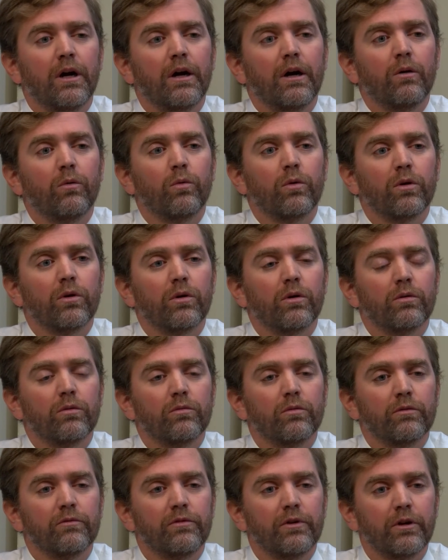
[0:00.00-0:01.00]

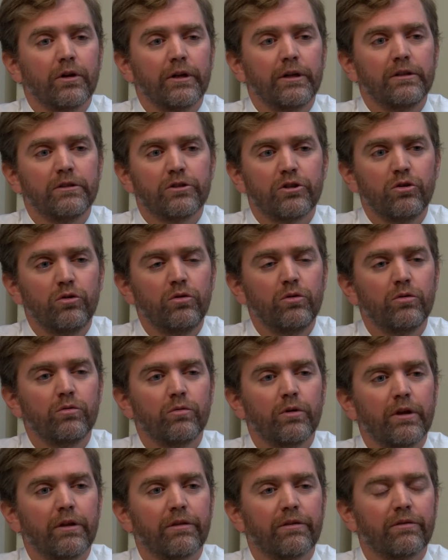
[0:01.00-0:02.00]
we're very in tune
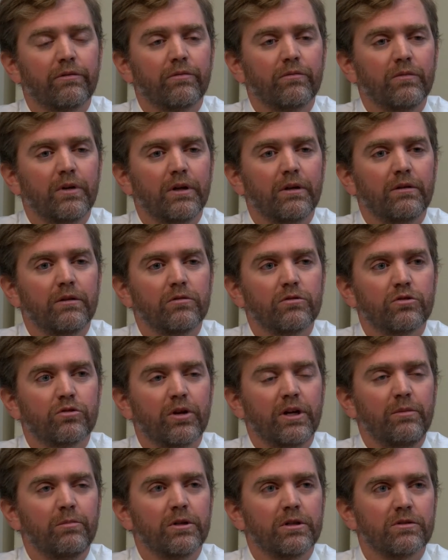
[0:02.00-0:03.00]
with those
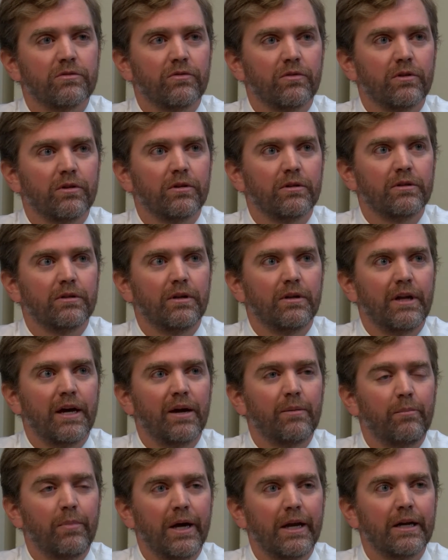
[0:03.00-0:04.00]
treatments for
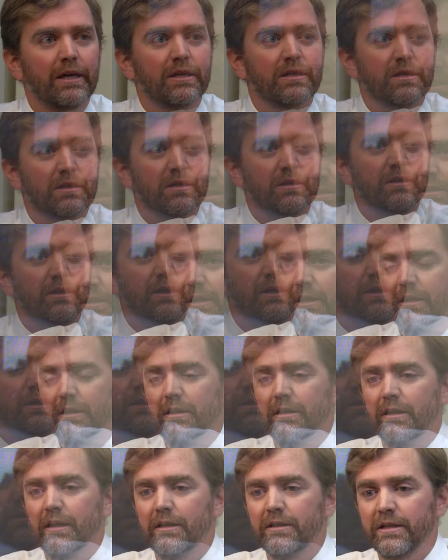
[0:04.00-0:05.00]
diabetics,
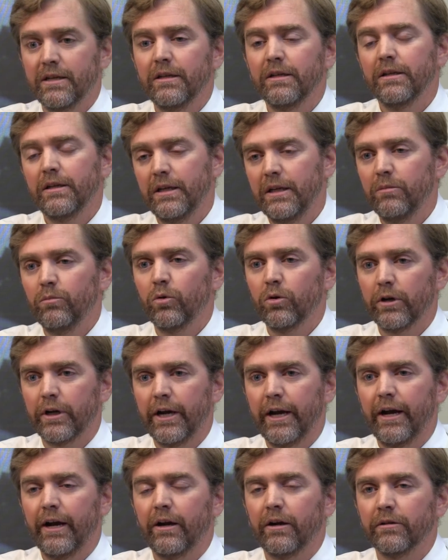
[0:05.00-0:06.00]
and they tend to need more
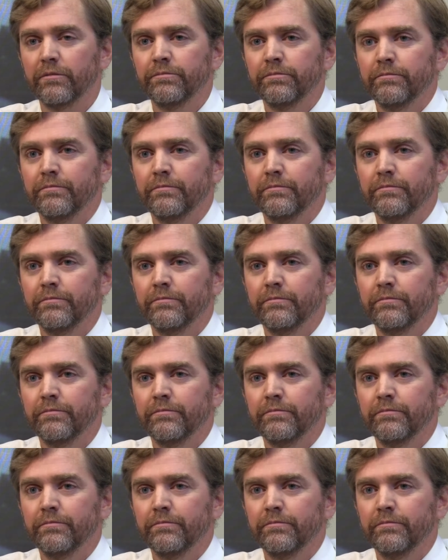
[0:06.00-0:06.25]
care.